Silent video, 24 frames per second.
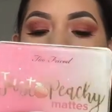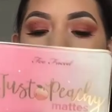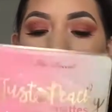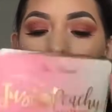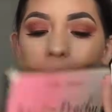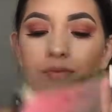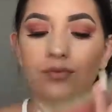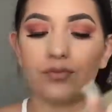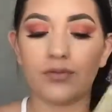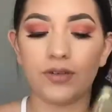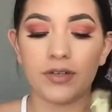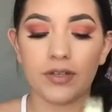
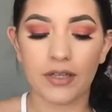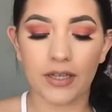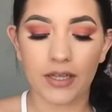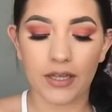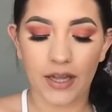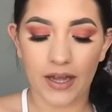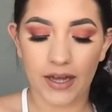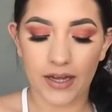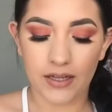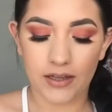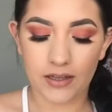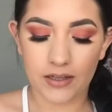I really
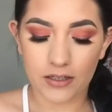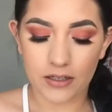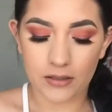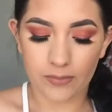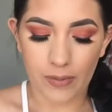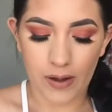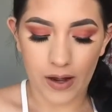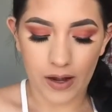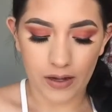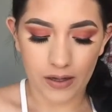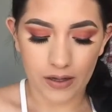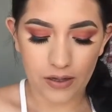like this
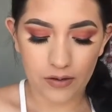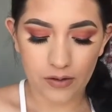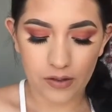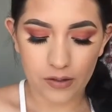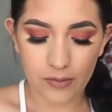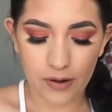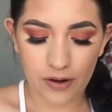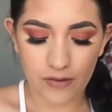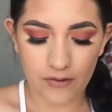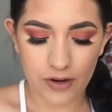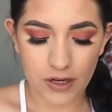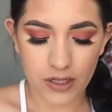palette. It was
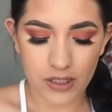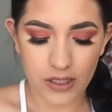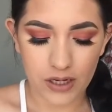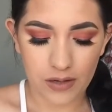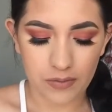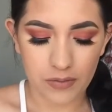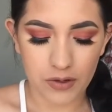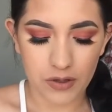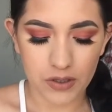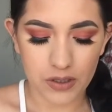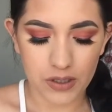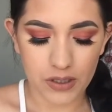my first
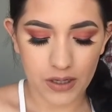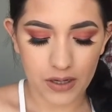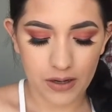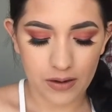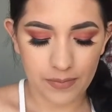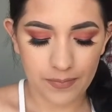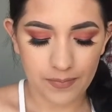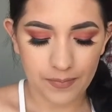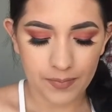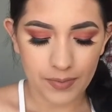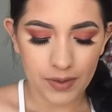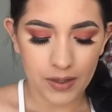time using
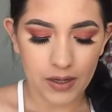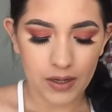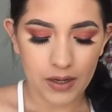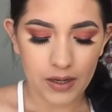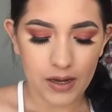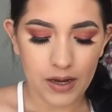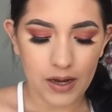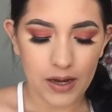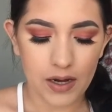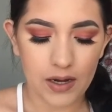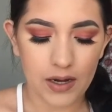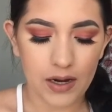it,
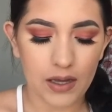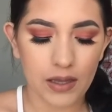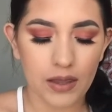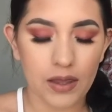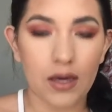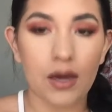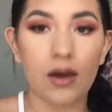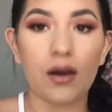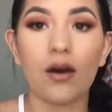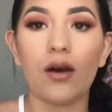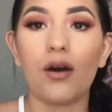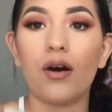and I think